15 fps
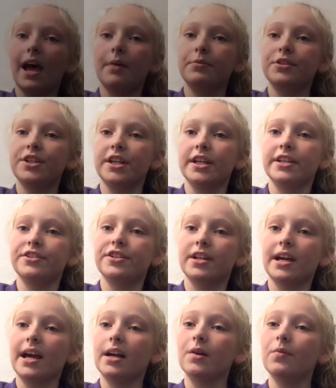I would change to
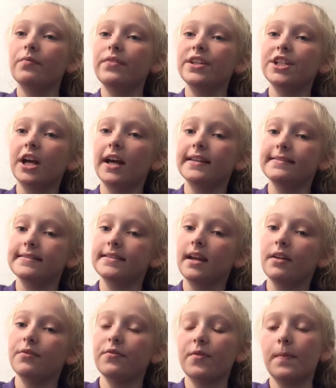get comfy chairs instead
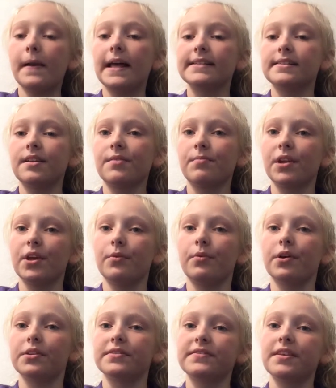of the plastic blue
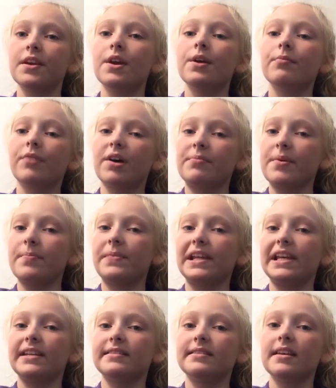ones, proper
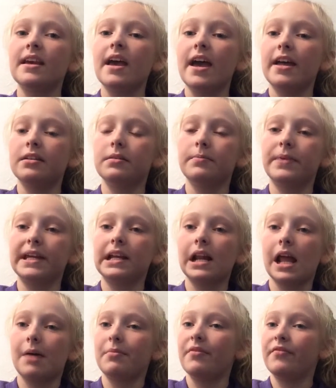plates, and a big
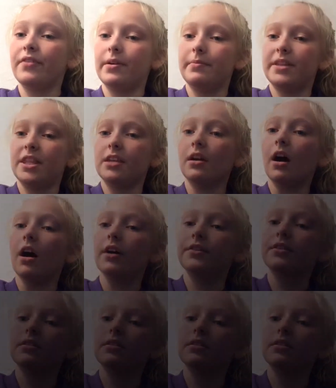climbing frame in the yard.